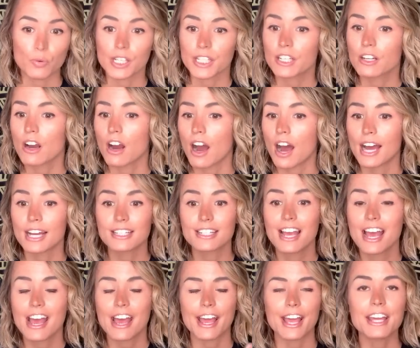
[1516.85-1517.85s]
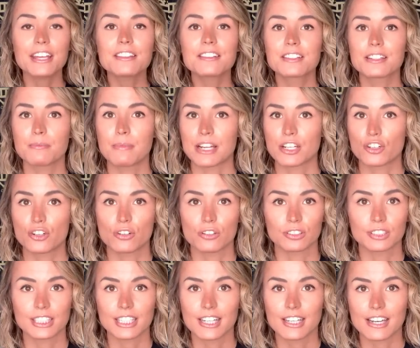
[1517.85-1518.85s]
we got 8th
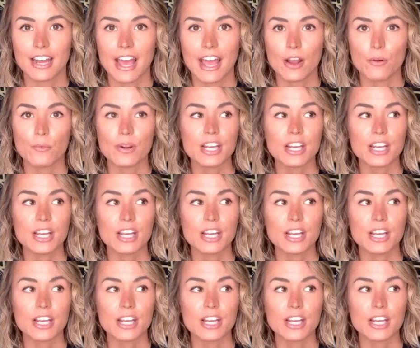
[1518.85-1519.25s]
dimensional DNA,